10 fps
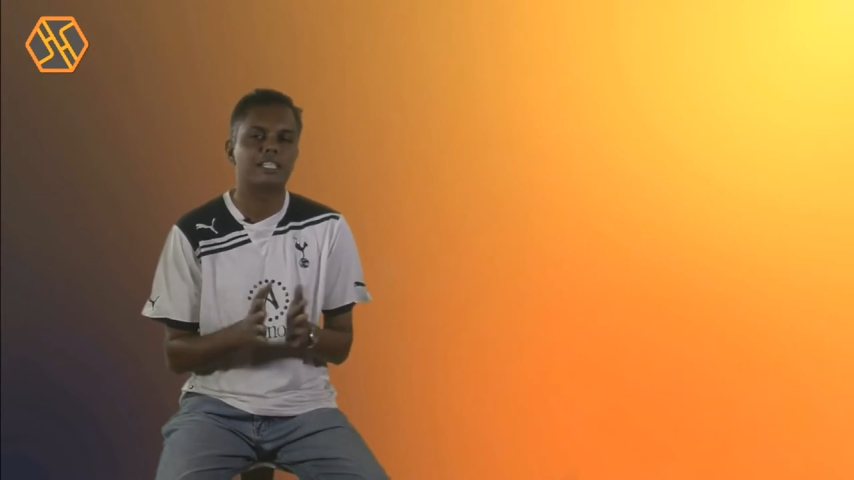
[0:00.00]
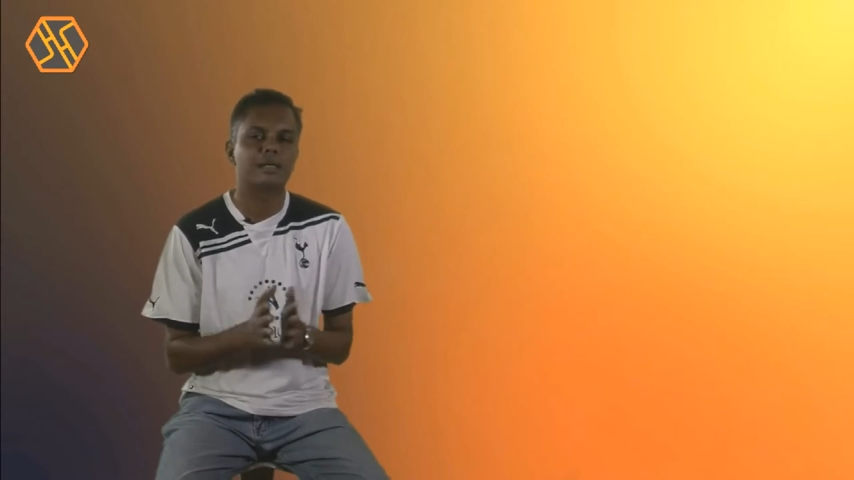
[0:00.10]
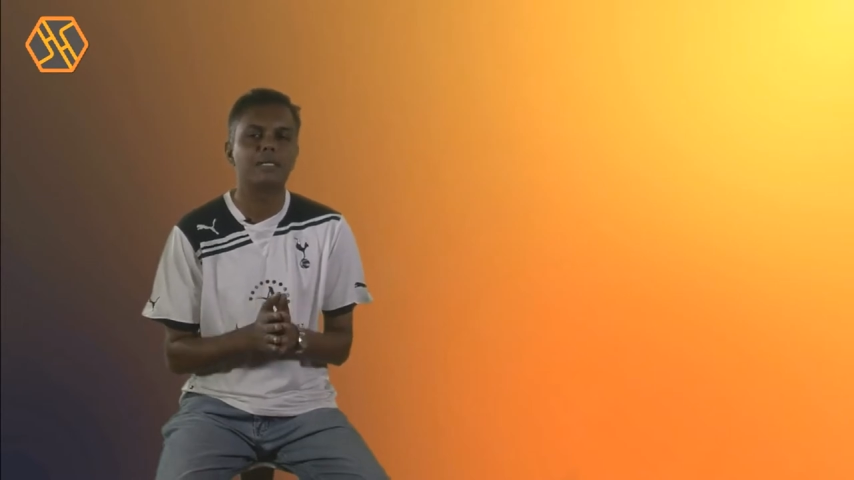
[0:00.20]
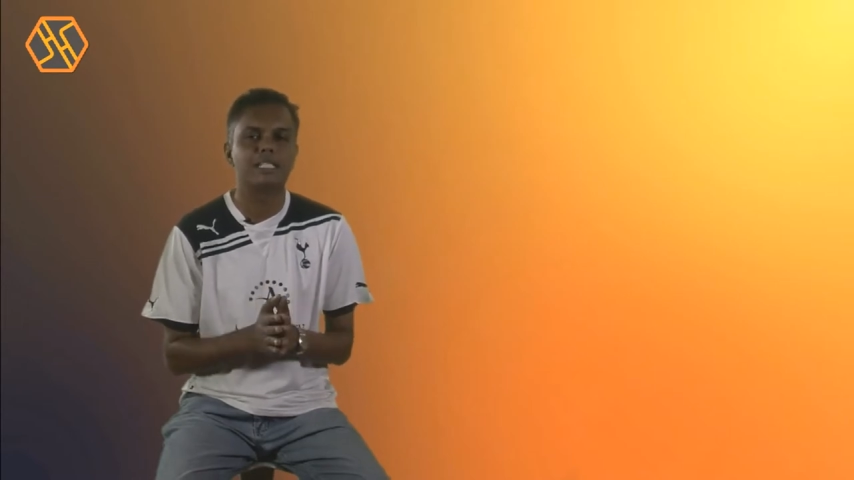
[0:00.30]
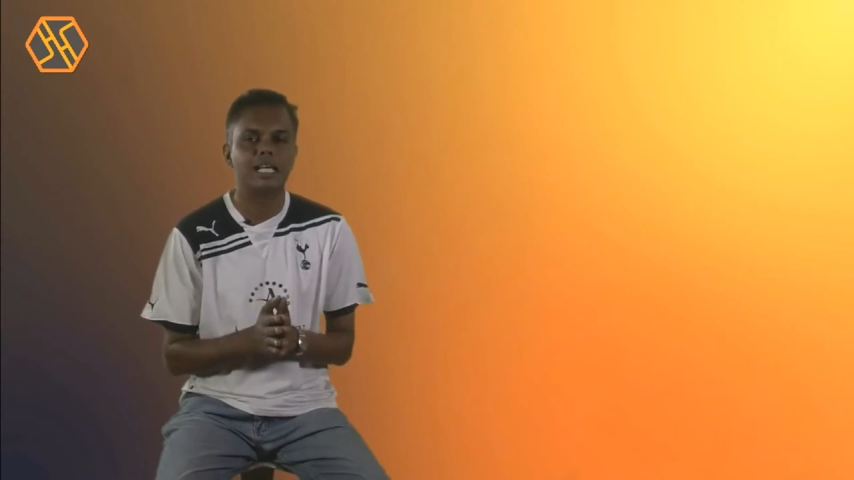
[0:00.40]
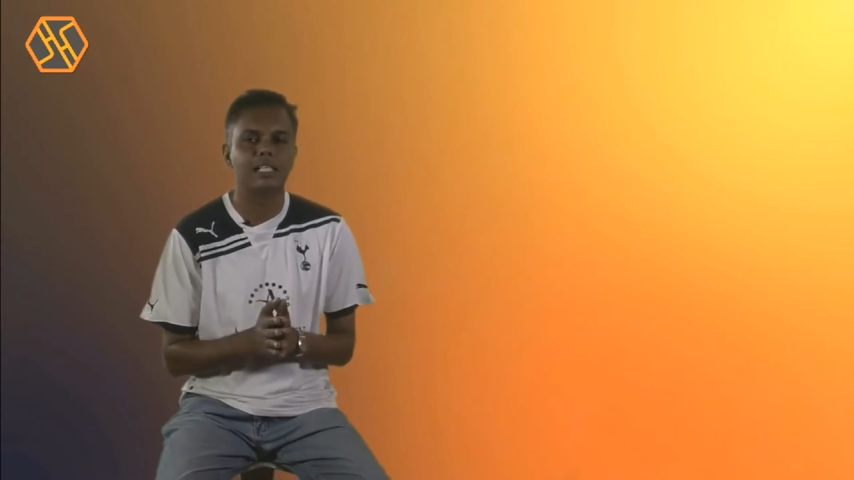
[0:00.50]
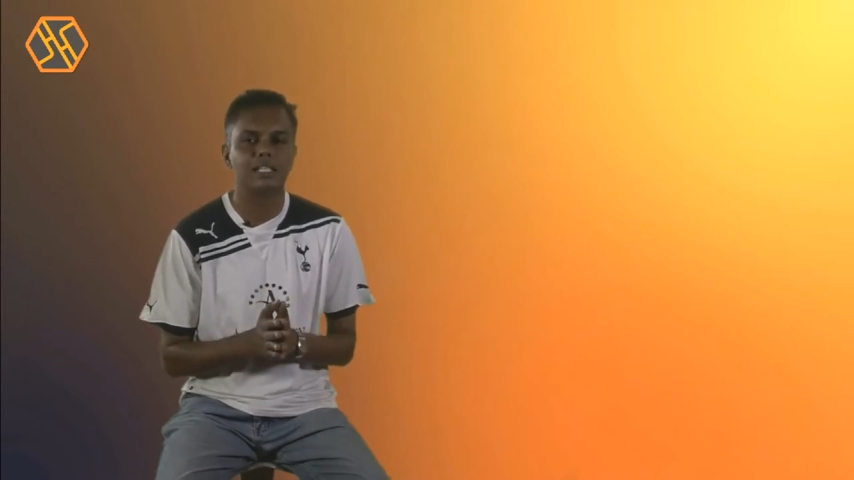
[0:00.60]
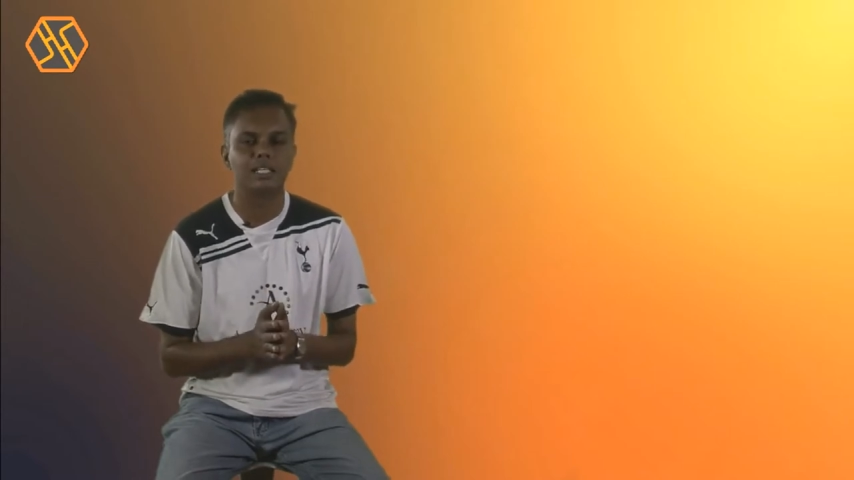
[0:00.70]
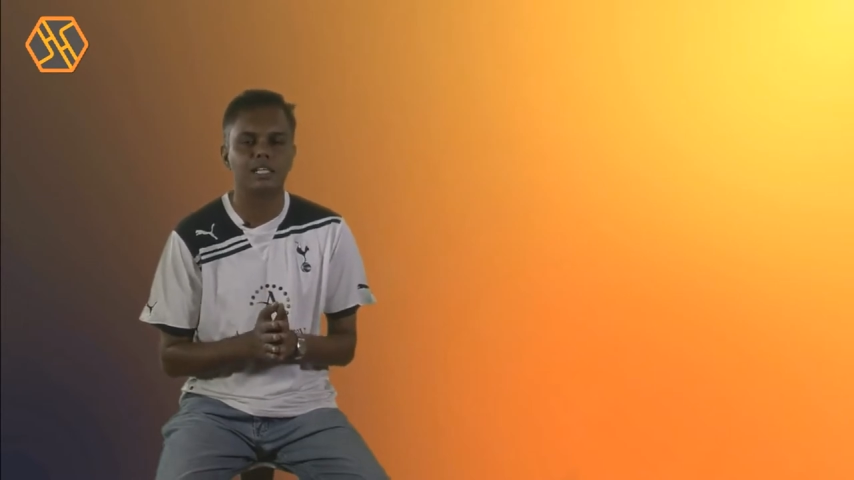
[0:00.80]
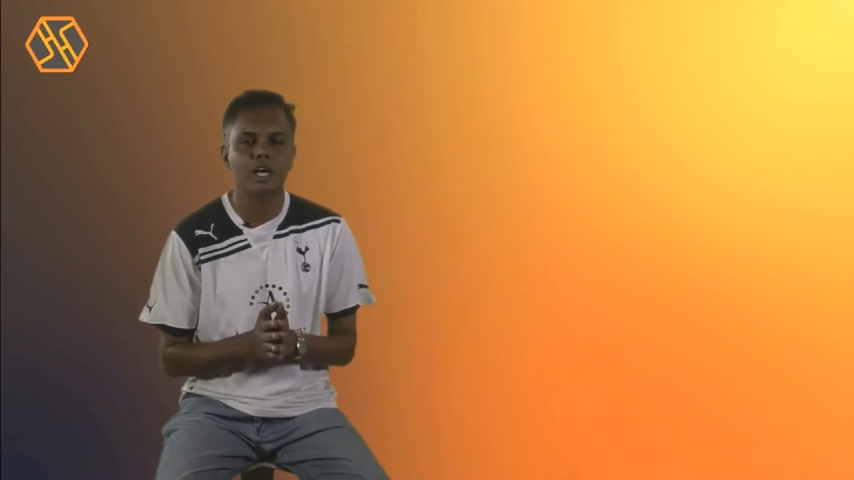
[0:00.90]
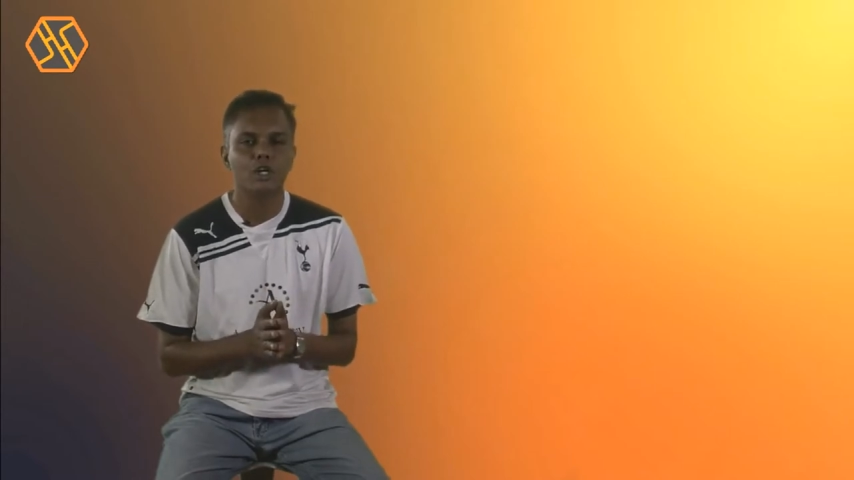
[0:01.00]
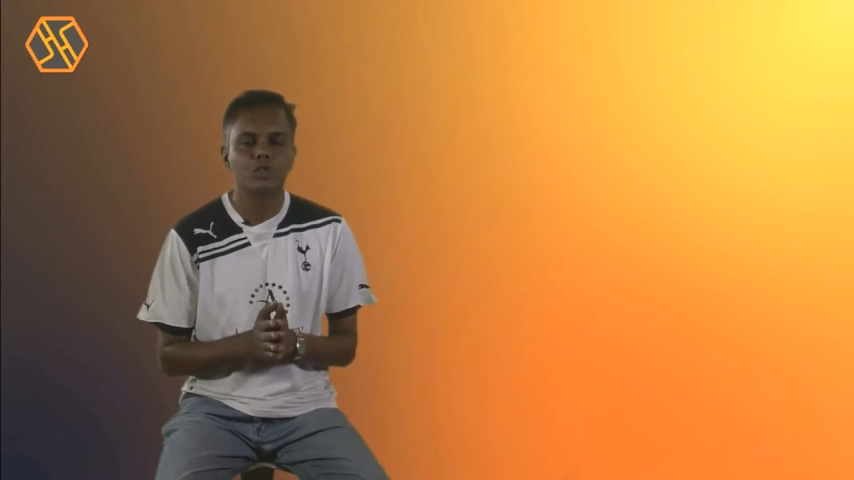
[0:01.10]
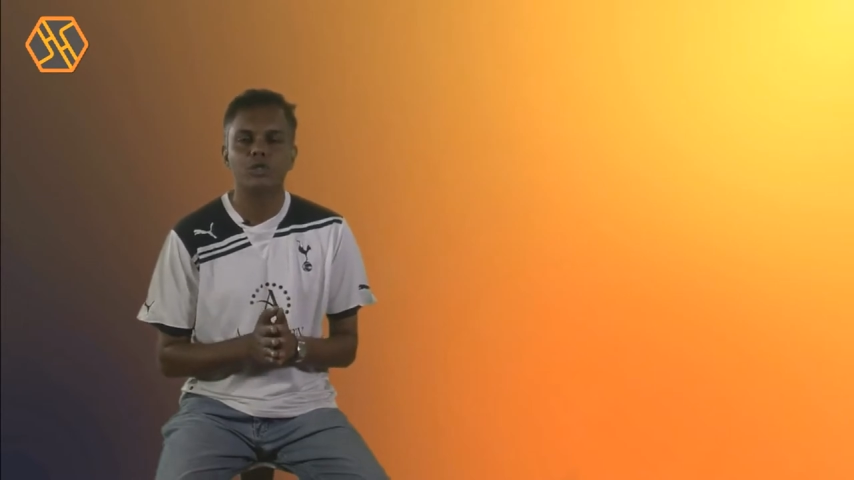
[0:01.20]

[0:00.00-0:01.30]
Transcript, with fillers: some attention